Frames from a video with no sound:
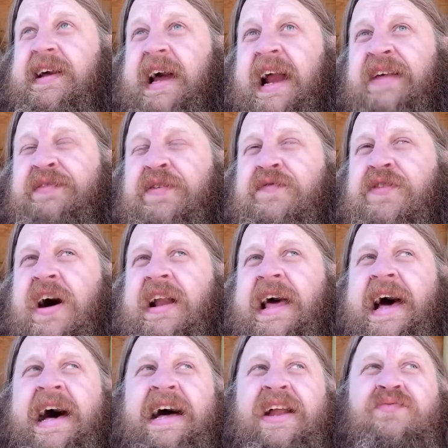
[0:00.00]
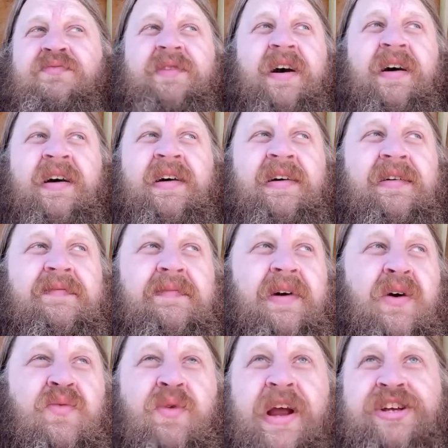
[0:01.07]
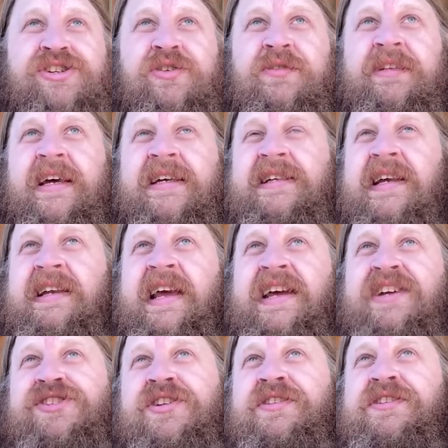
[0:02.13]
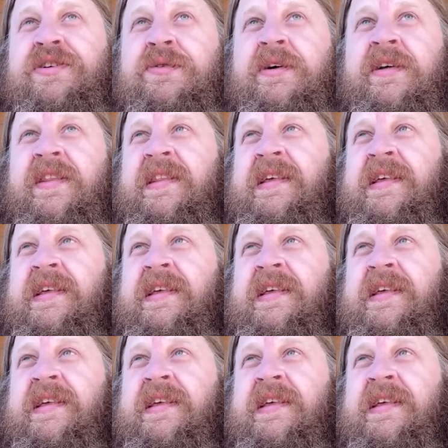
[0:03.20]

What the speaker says: And if you've got to add a racial designation to it,